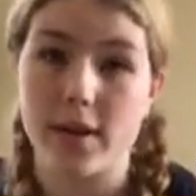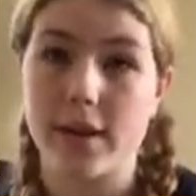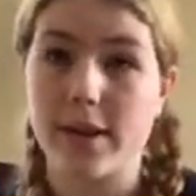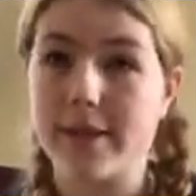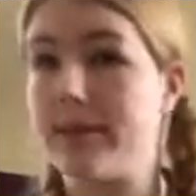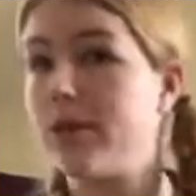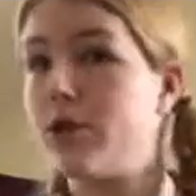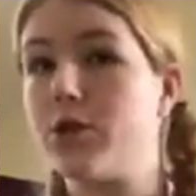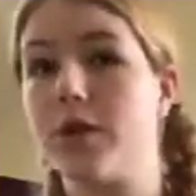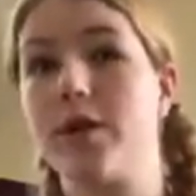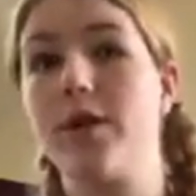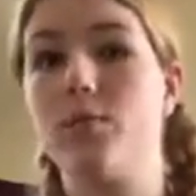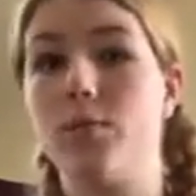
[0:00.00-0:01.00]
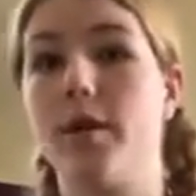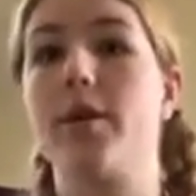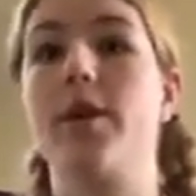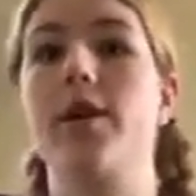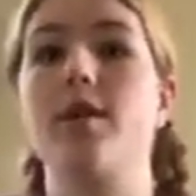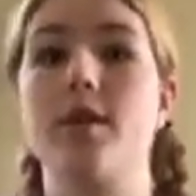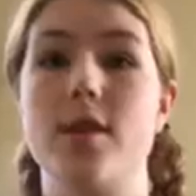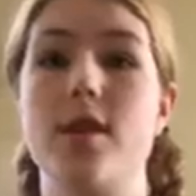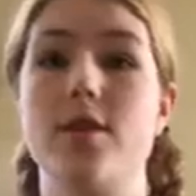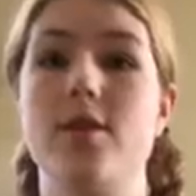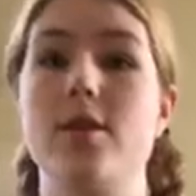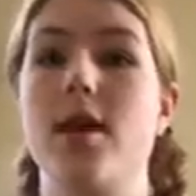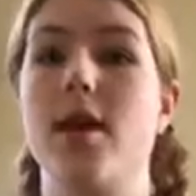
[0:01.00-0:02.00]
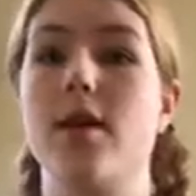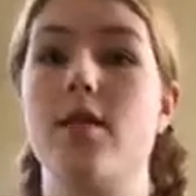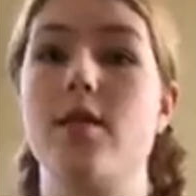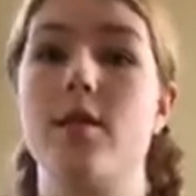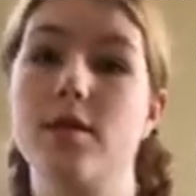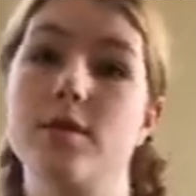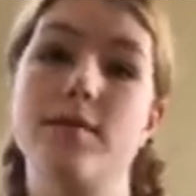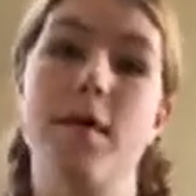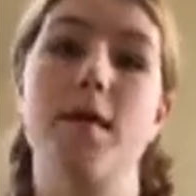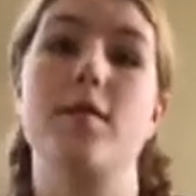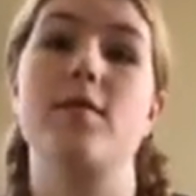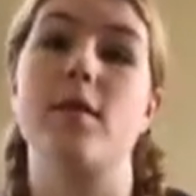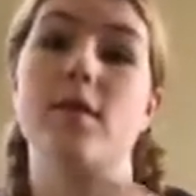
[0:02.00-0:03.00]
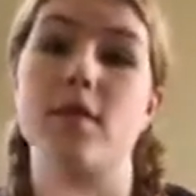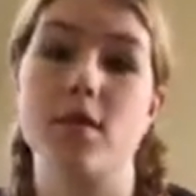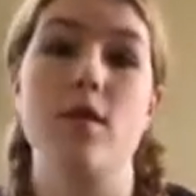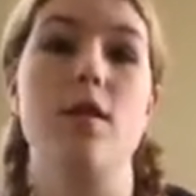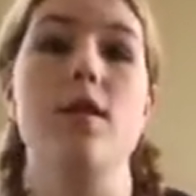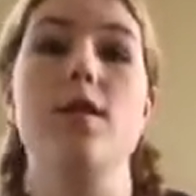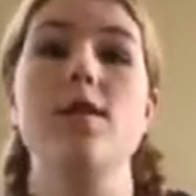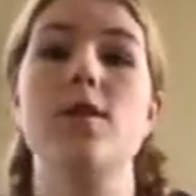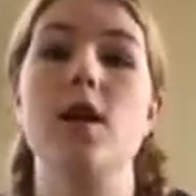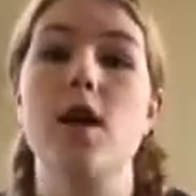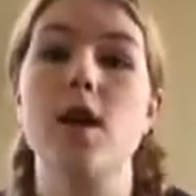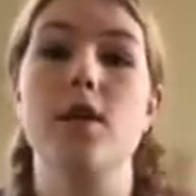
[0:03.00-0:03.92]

Like, this is strictly working. This vest and this harness,